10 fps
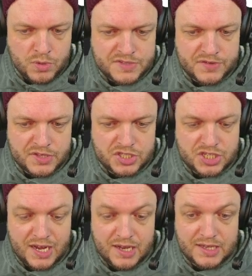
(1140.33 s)
for the
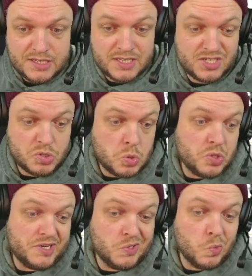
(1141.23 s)
Chalice, or
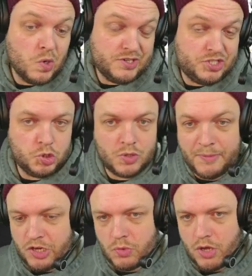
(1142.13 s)
didn't want to. I mean,
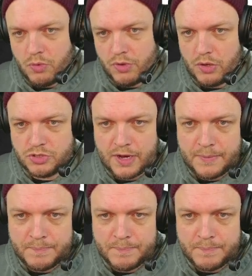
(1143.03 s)
who knows, right?